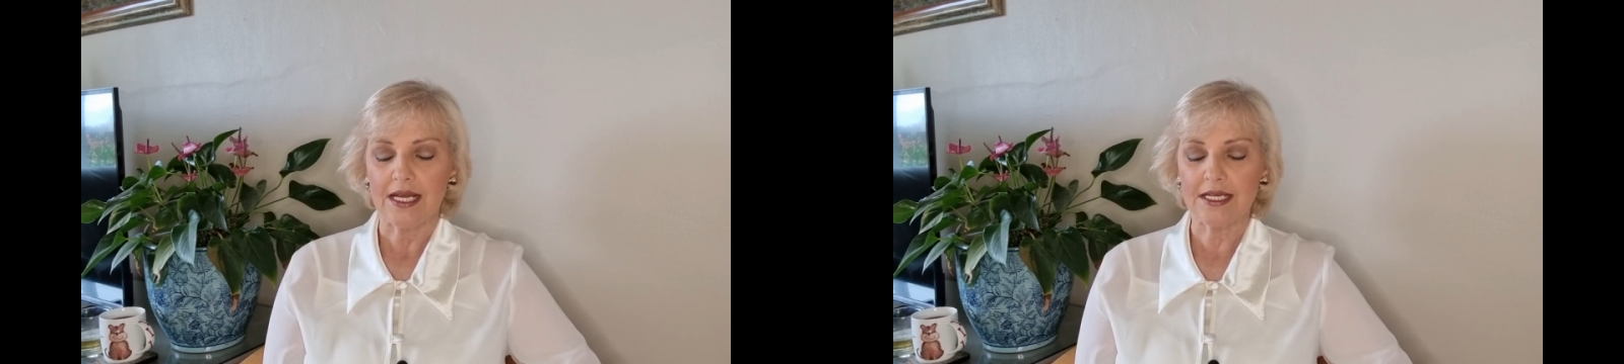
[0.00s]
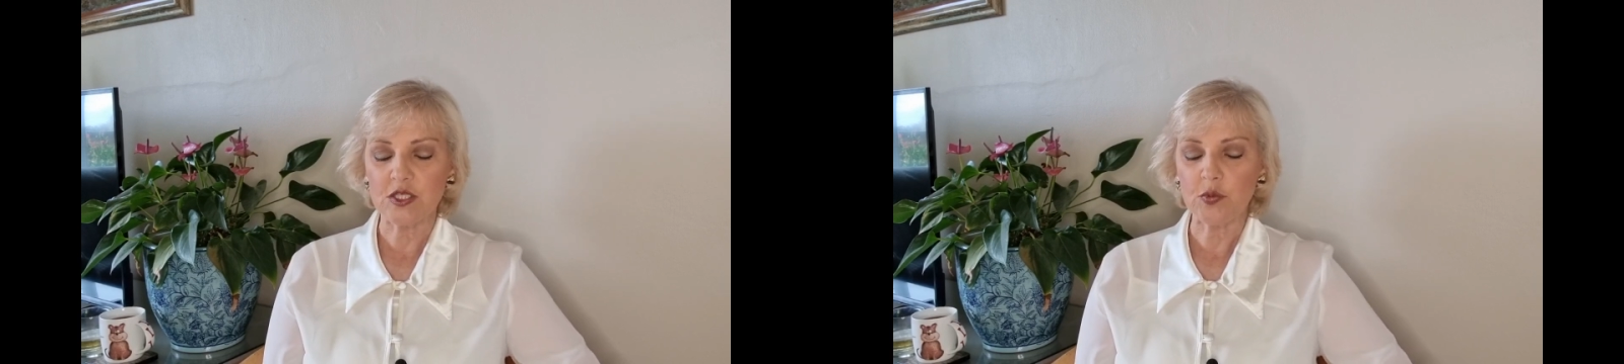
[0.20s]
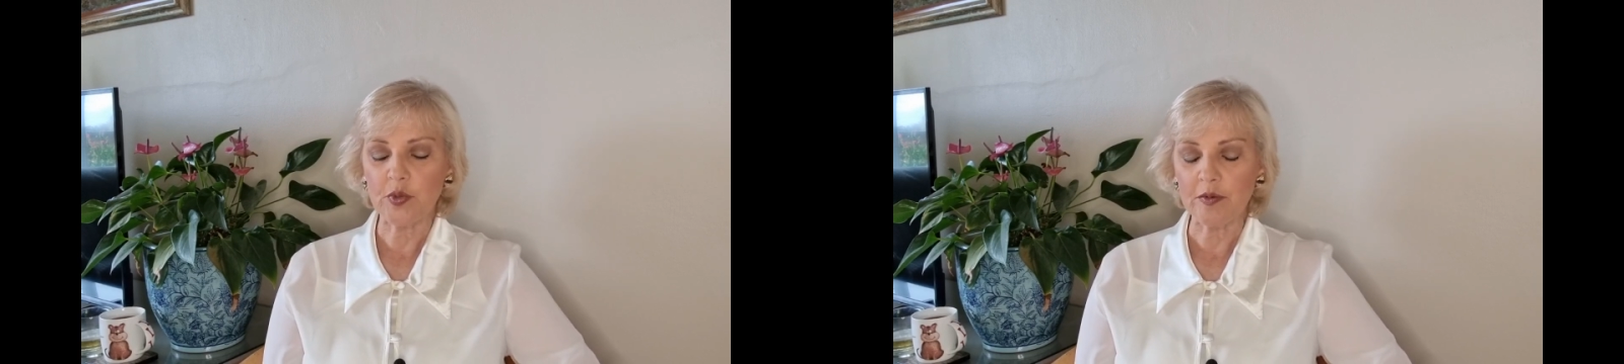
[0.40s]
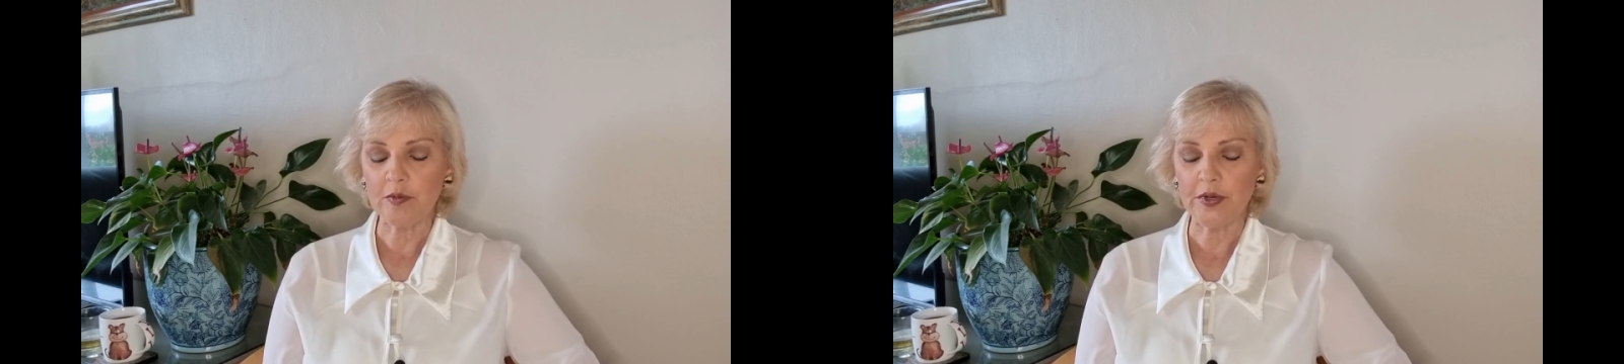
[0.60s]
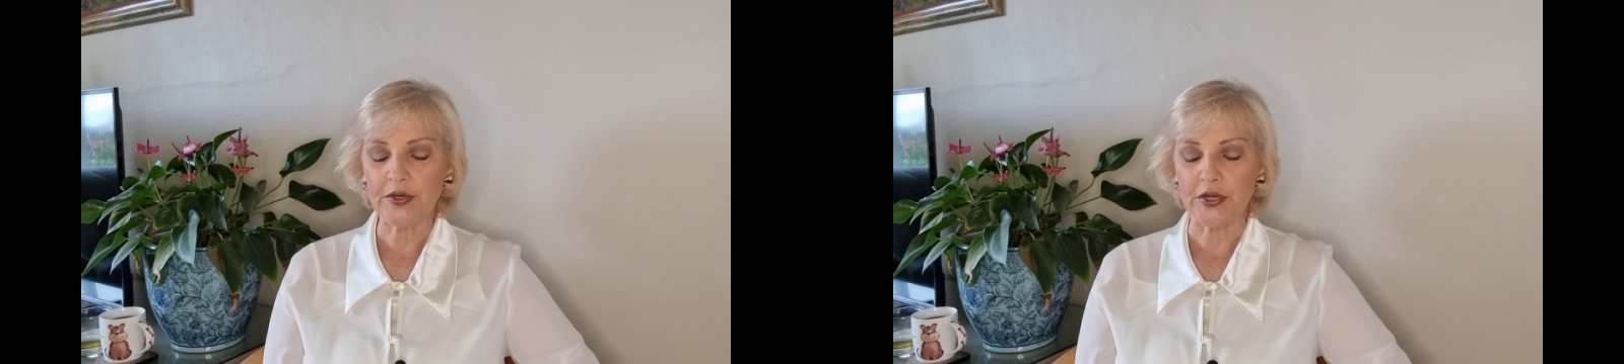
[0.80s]
As you
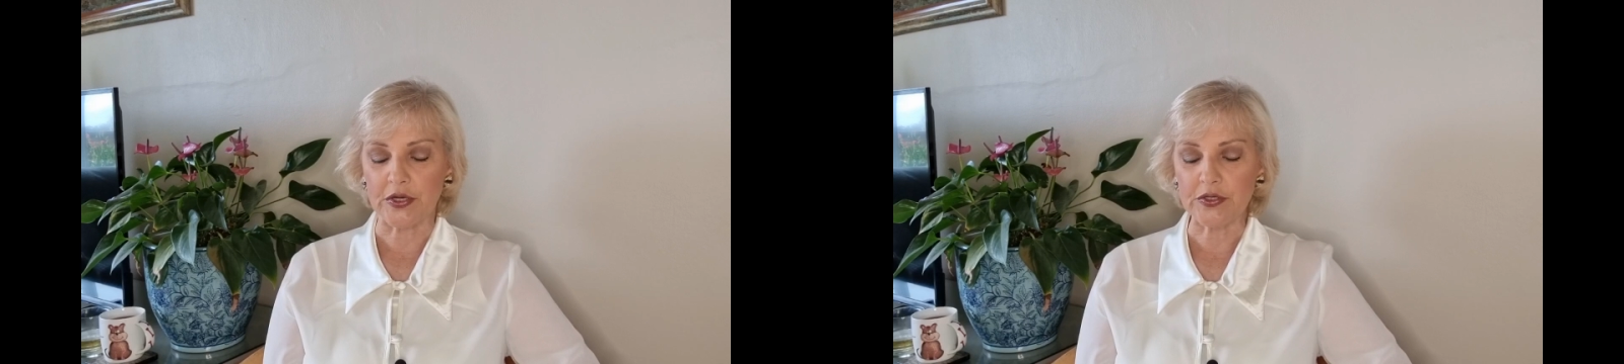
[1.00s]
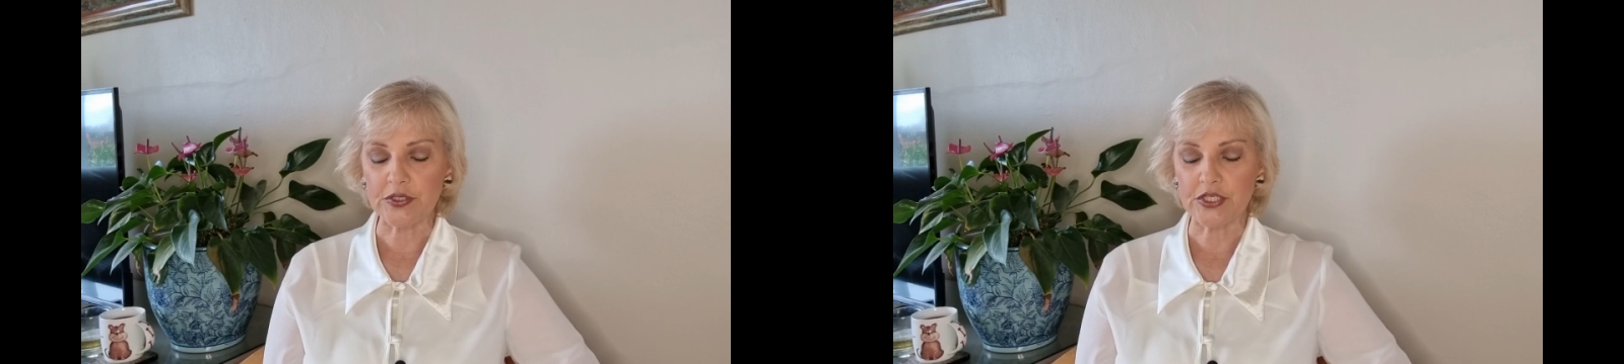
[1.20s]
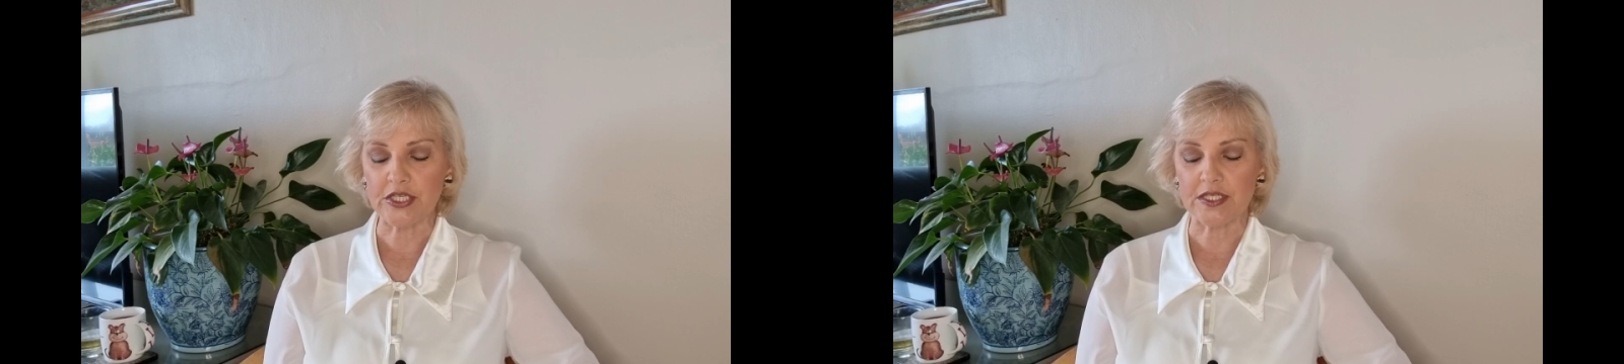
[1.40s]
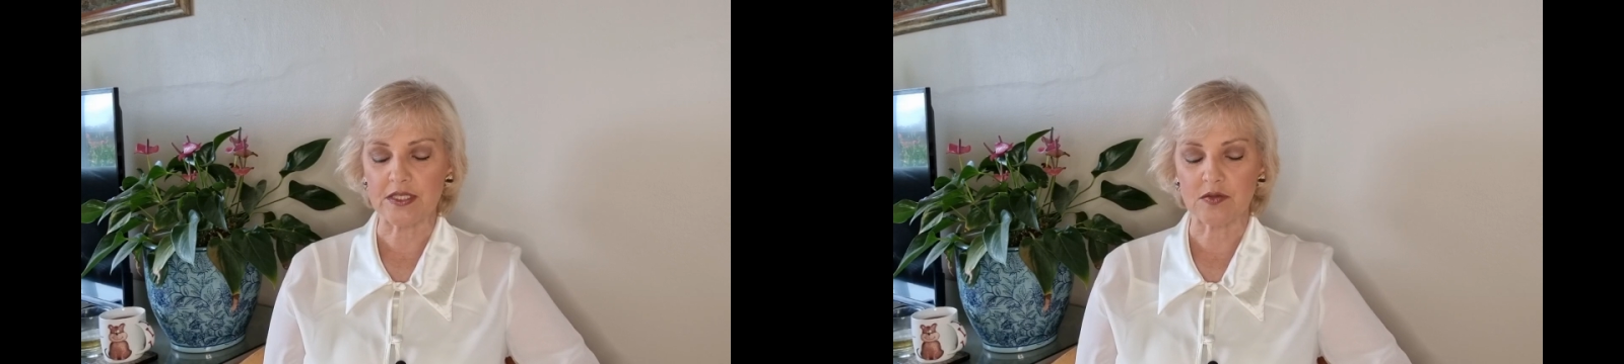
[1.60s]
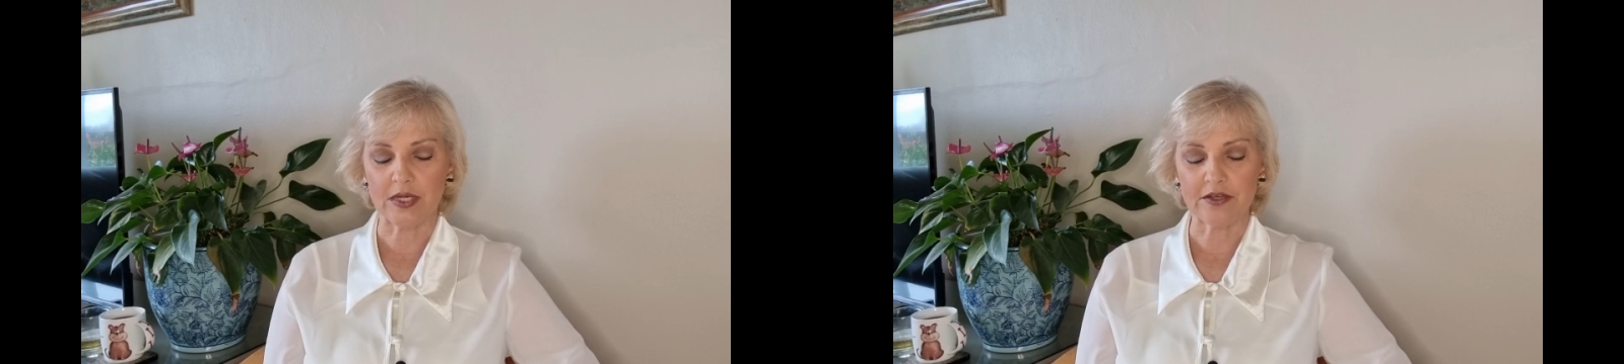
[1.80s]
probably know, she is
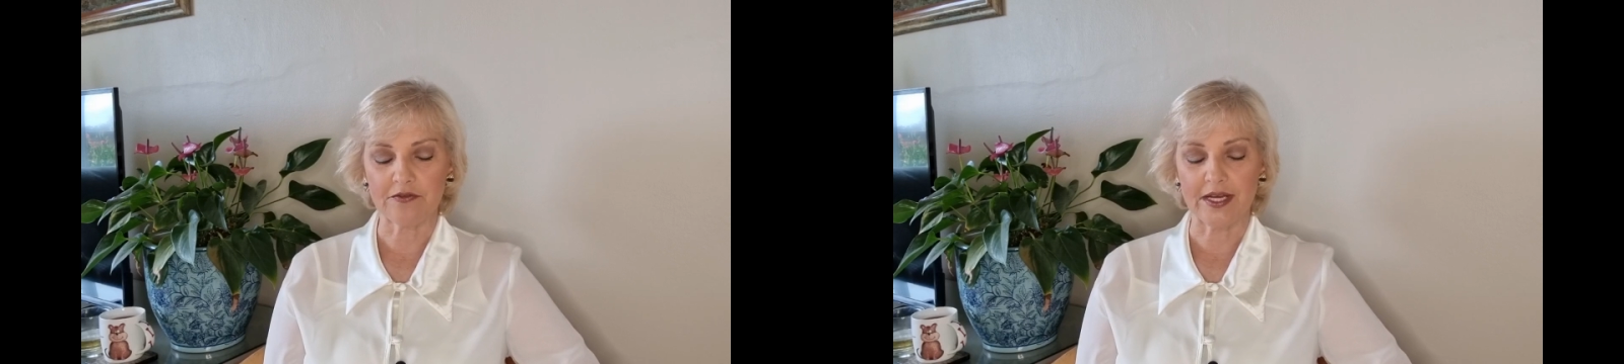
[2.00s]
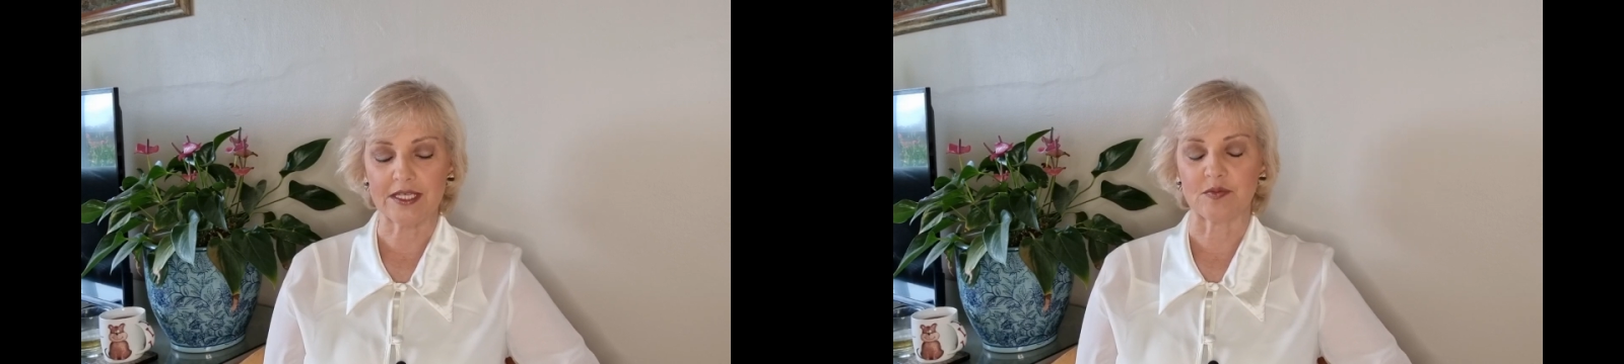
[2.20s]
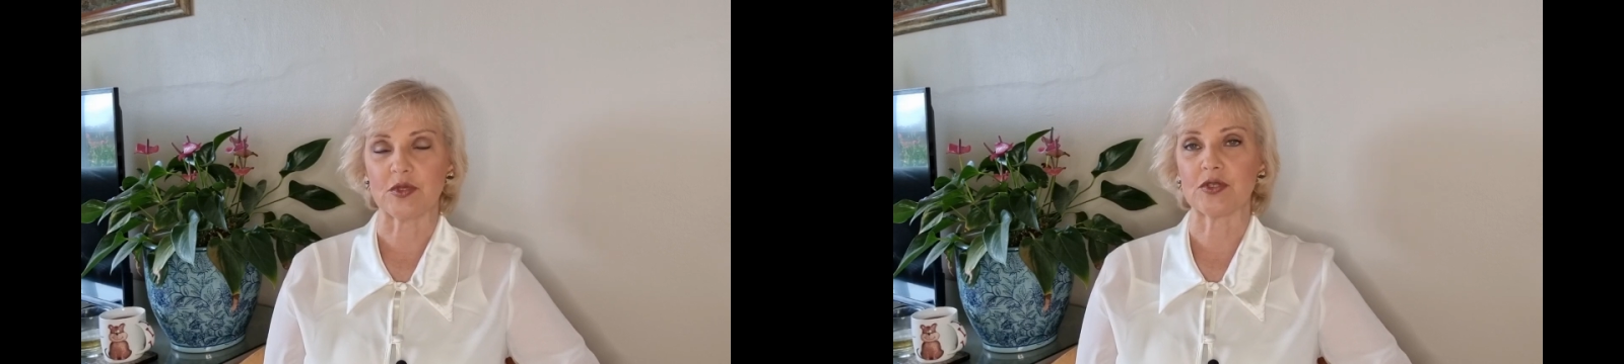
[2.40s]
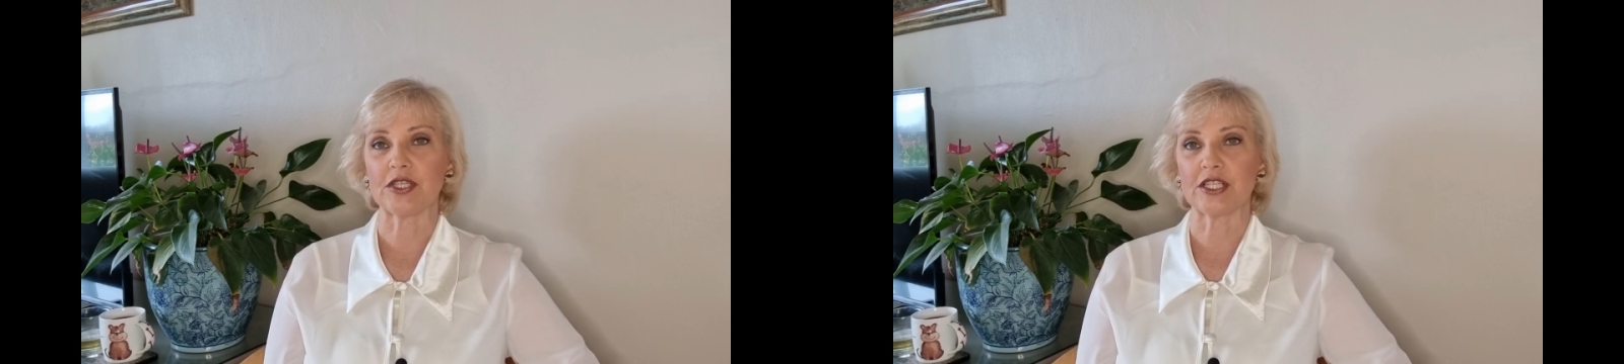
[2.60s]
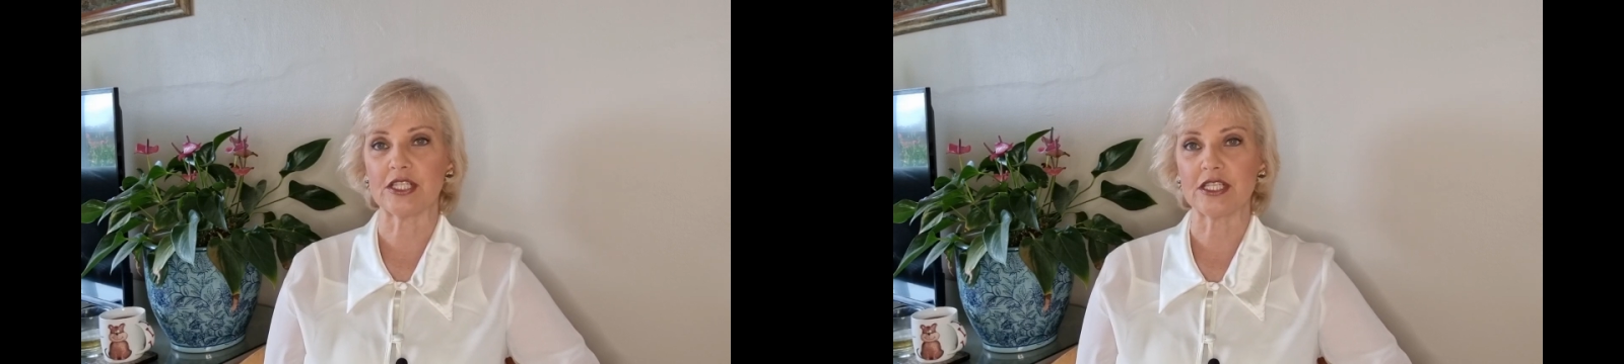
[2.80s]
a qualified
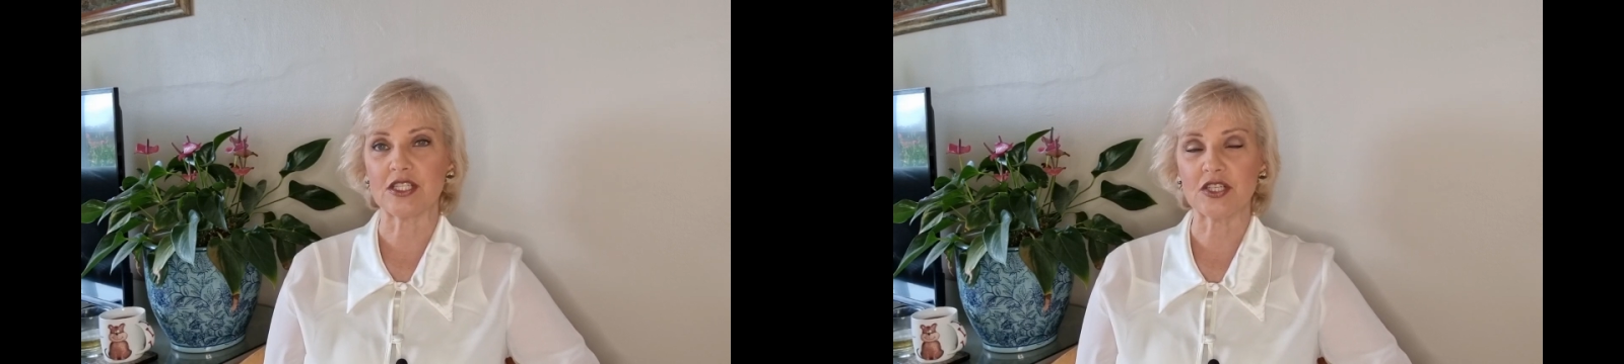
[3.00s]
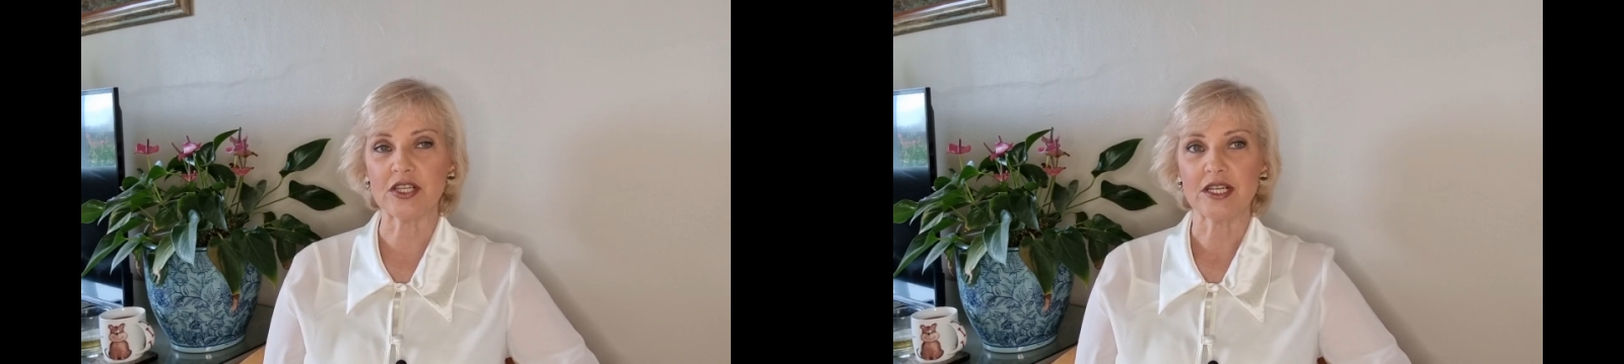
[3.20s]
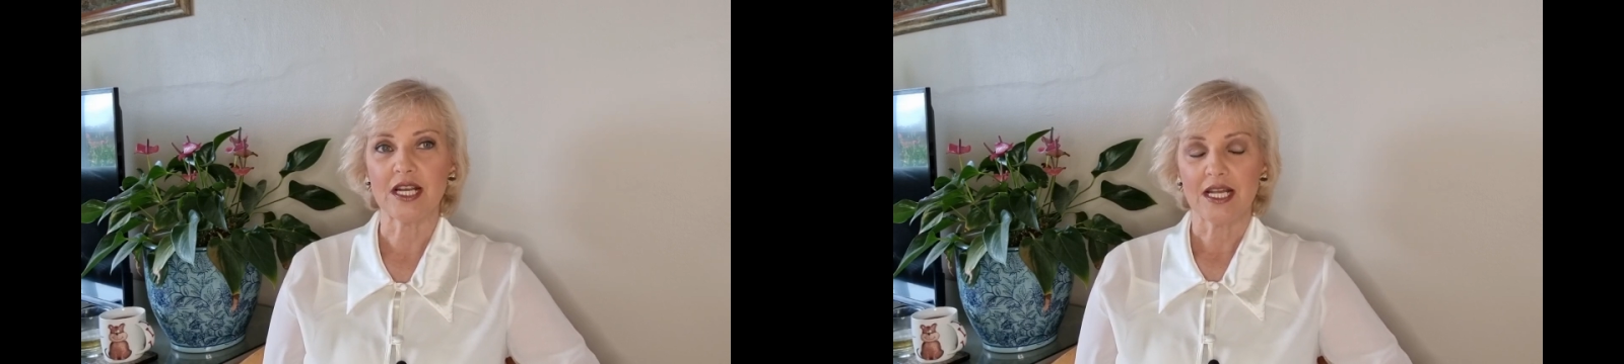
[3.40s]
music teacher,